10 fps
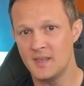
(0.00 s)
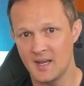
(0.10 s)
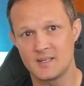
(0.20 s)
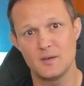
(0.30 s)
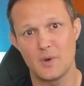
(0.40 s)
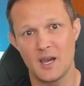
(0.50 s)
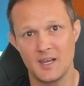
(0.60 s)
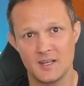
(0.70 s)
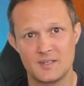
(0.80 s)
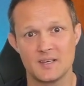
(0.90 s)
the
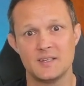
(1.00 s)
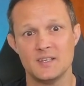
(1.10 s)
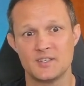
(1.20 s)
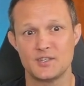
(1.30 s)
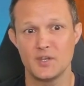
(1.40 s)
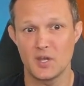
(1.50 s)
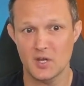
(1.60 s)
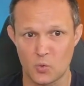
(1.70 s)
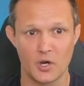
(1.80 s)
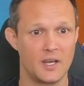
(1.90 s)
HDMI ingest is
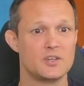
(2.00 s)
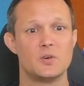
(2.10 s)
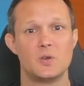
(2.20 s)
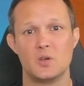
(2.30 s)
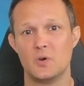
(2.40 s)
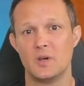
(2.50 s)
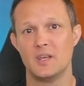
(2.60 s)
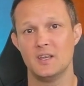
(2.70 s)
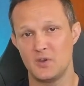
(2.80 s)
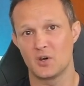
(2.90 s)
not working. So you,
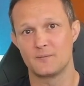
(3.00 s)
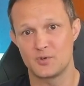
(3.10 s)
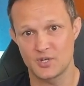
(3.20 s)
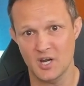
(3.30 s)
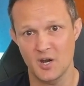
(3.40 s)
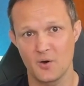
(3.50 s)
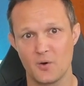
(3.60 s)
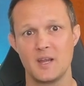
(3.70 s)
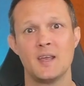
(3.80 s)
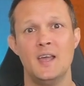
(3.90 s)
if you're
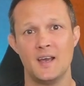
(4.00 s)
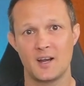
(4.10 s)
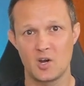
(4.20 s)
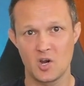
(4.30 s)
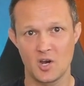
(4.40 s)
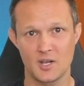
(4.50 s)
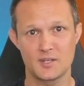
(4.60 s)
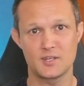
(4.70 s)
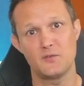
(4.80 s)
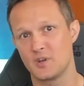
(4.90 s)
sharing
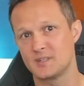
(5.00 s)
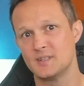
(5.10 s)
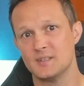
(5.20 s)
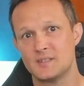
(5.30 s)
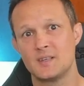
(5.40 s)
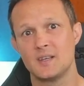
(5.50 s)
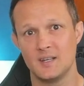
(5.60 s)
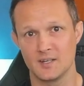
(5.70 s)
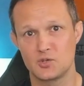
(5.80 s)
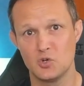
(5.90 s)
content, for instance,
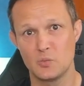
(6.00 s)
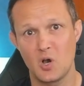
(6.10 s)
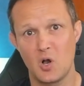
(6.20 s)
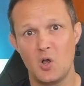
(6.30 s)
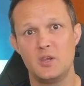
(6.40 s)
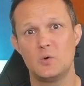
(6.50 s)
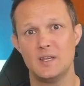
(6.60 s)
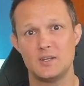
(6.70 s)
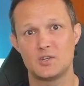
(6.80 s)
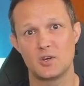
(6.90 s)
in a Zoom call, you
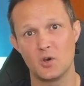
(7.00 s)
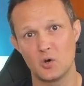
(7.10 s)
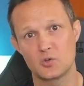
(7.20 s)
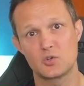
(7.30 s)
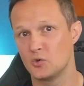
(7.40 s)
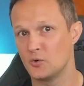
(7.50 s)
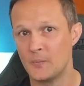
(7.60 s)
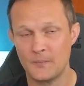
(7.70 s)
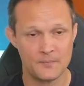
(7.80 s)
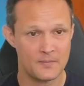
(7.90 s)
would need to go
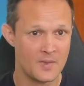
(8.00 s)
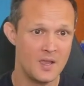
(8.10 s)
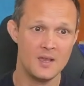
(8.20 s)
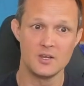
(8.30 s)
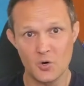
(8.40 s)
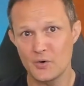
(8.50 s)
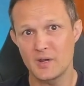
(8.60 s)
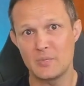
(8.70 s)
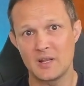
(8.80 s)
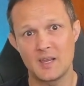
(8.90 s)
to your
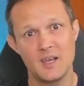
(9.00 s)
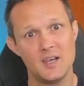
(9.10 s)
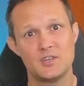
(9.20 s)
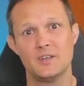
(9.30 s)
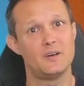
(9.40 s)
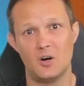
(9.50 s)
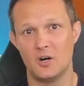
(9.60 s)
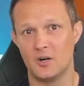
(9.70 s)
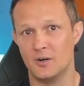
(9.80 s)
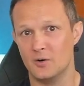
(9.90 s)
own application
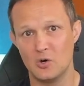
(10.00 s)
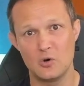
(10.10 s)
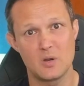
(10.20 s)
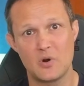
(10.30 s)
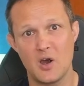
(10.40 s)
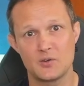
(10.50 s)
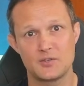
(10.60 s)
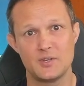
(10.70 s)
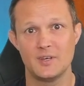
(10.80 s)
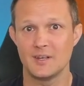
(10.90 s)
or open a
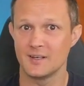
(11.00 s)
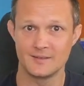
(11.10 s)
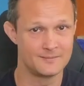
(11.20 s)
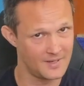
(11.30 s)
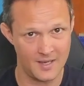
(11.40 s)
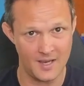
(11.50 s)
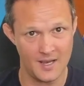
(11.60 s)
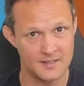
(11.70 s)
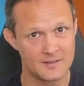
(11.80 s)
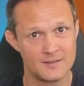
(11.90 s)
browser and
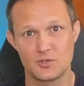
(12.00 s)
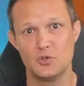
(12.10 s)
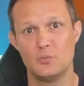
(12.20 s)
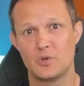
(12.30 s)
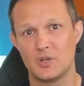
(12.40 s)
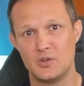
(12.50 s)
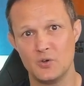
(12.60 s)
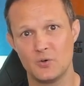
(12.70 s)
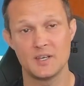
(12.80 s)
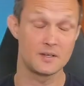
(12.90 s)
add
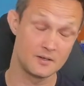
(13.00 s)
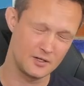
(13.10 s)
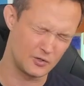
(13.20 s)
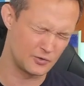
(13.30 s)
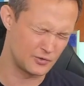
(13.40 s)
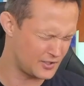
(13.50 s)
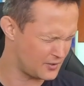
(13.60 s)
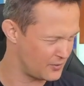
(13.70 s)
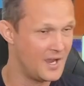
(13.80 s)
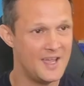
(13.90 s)
zoom.us, no,
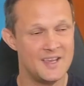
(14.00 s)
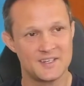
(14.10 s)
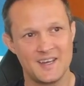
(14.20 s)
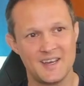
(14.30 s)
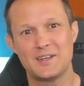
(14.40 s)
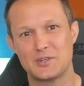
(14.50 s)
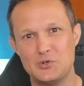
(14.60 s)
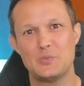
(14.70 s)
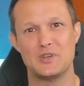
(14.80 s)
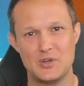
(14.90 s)
sorry,
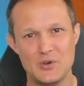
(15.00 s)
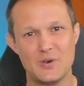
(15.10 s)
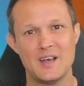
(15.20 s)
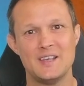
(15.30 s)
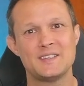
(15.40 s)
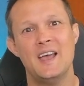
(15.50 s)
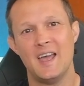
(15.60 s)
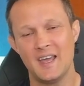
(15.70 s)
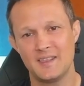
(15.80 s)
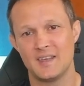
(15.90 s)
share.zoom.us,
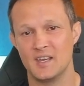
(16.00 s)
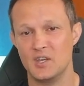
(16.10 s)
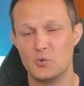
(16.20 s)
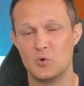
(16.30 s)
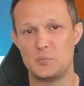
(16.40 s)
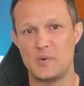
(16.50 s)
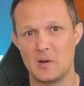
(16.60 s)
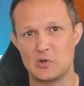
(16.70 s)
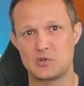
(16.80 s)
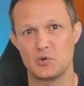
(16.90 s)
and then you will
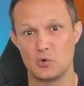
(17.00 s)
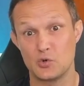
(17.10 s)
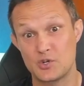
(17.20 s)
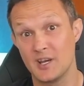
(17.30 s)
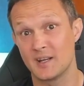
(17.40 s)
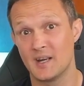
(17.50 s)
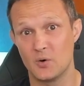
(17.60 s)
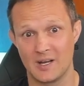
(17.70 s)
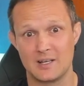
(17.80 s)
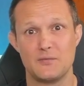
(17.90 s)
be able to share
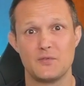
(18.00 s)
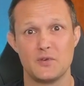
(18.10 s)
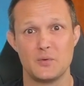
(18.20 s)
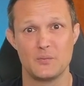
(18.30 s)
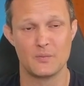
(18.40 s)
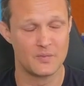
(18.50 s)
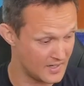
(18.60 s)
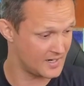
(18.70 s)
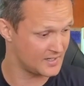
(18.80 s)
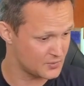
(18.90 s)
directly from
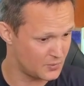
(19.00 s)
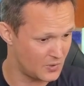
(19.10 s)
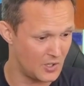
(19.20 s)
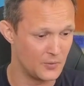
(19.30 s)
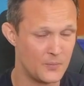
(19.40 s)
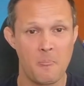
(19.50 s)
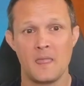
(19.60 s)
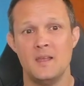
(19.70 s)
there as well.